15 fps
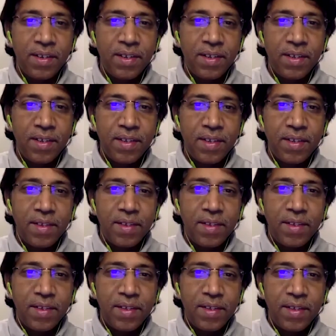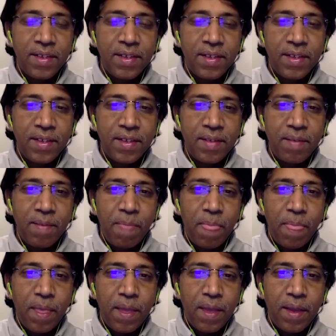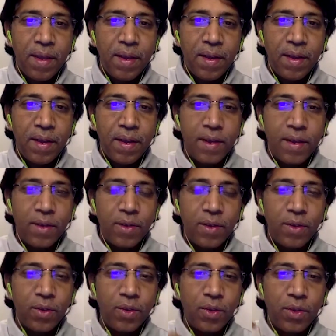(no one is talking)